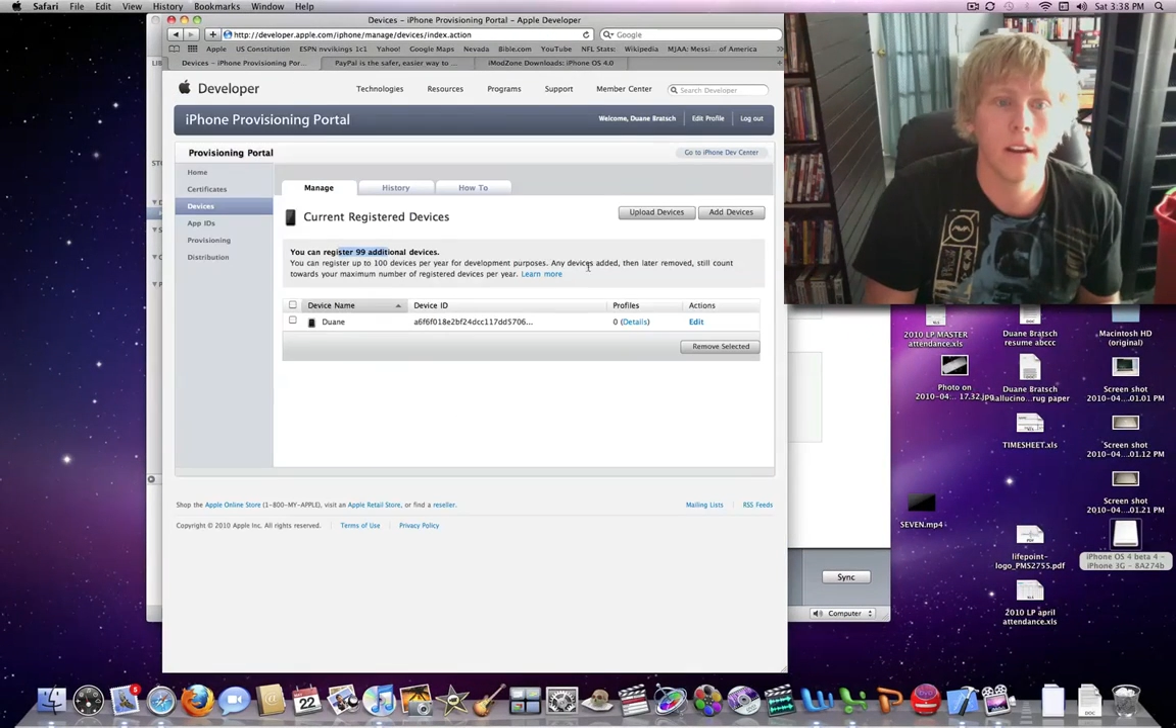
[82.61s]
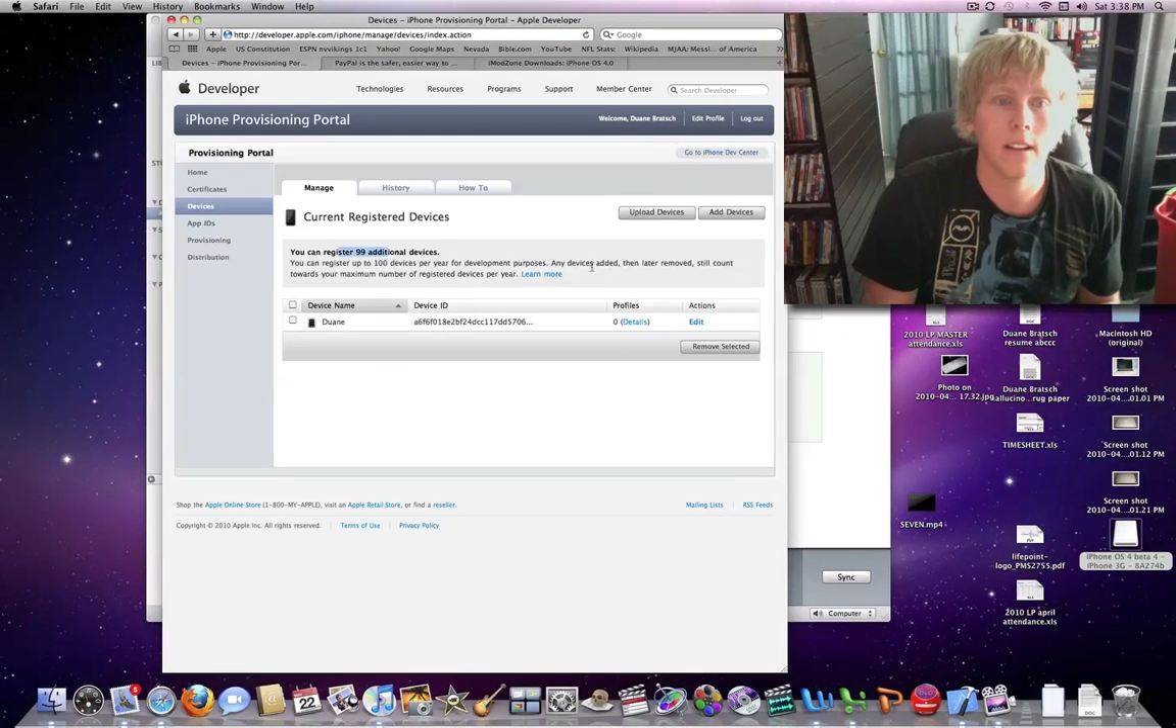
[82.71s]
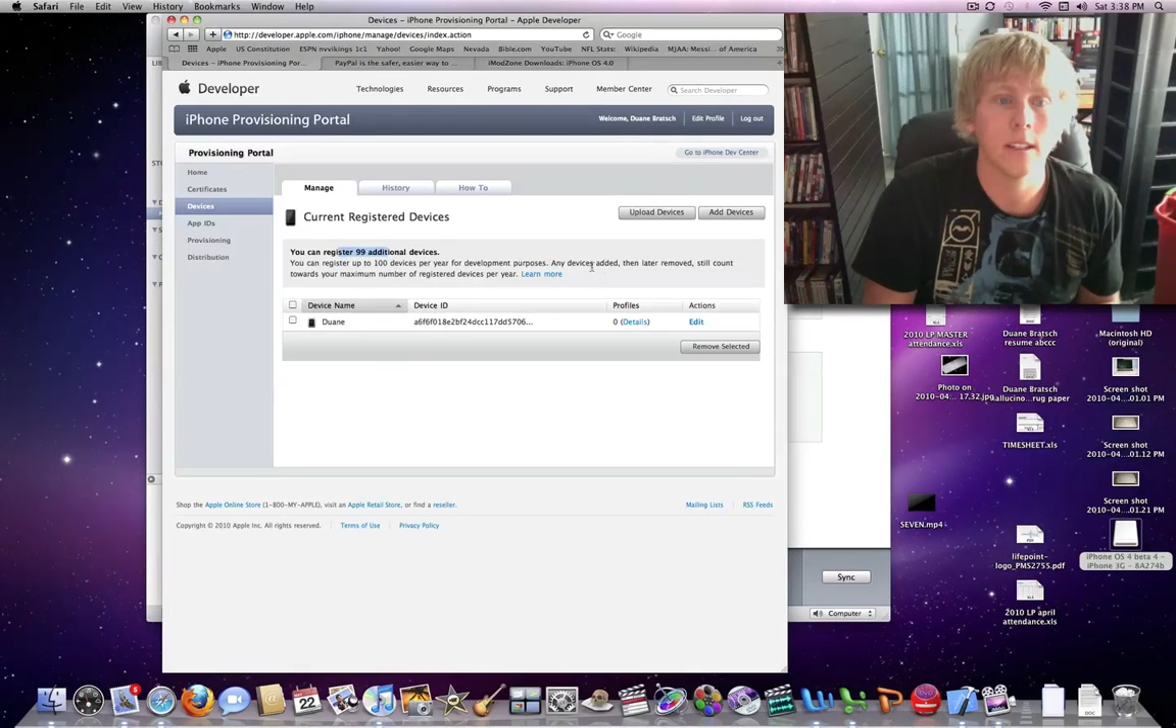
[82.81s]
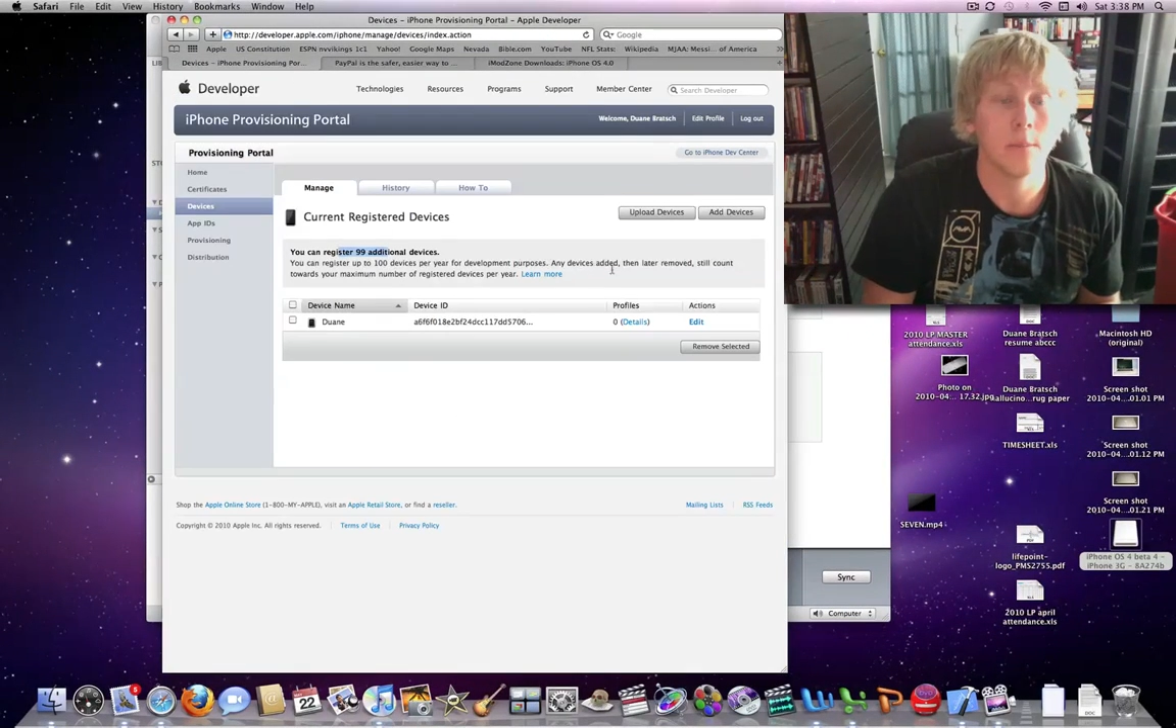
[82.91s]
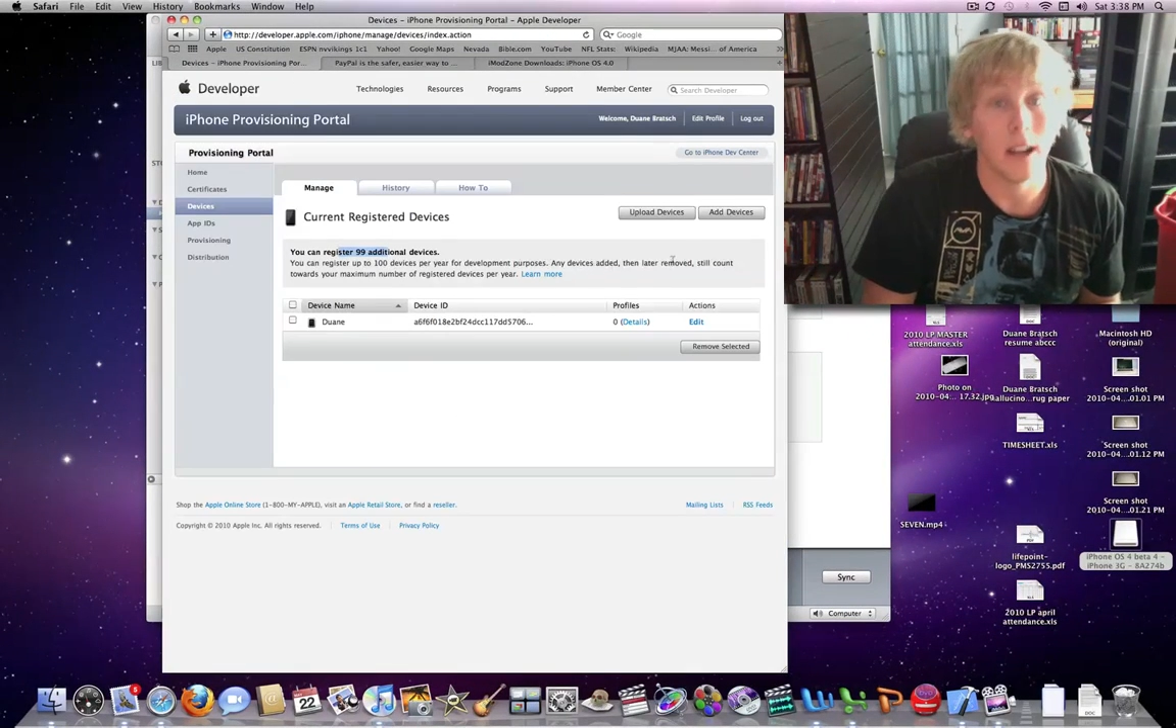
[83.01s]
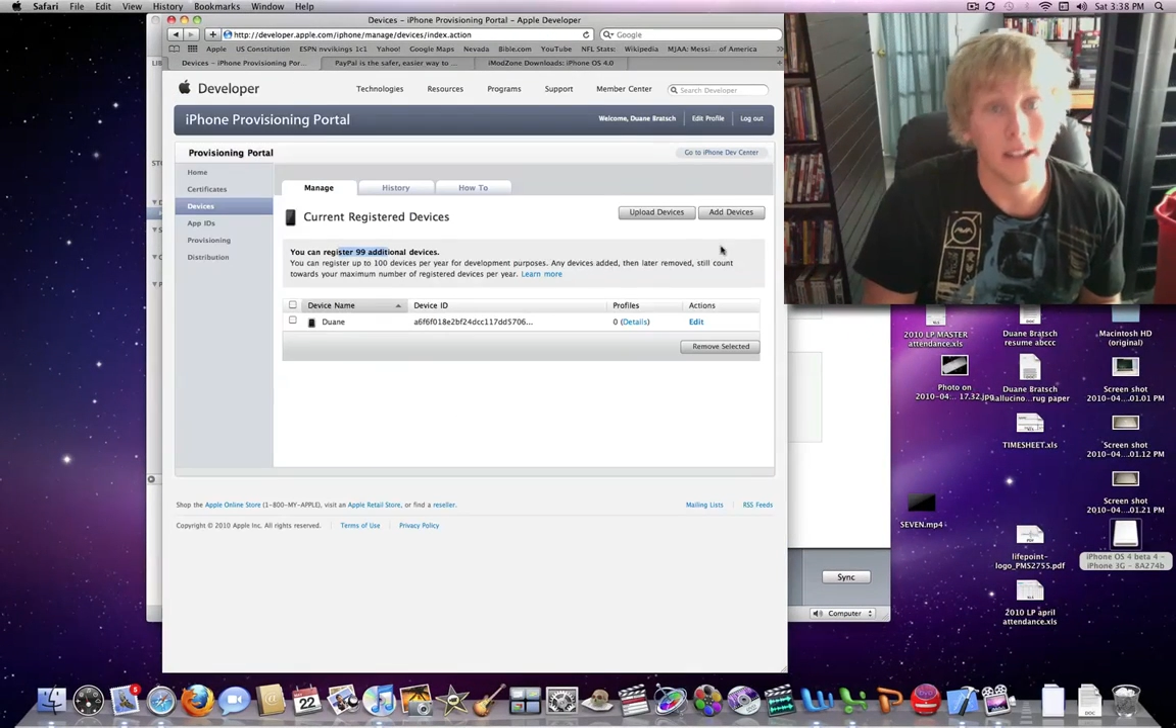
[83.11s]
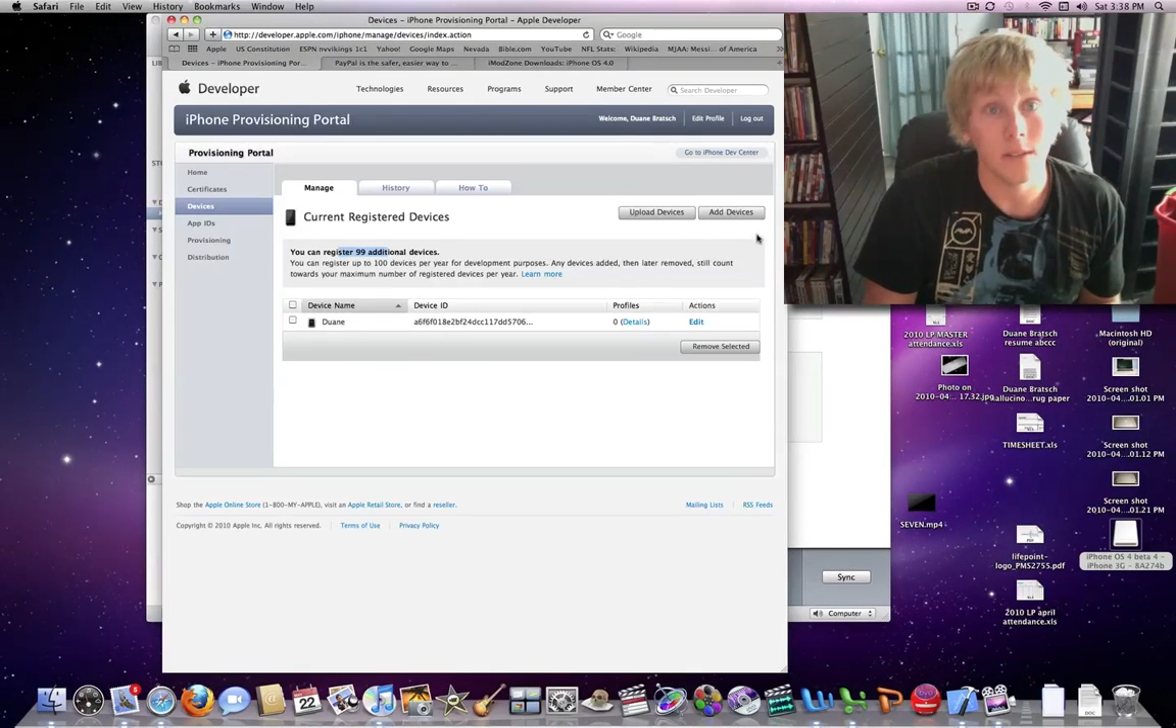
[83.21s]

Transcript: spots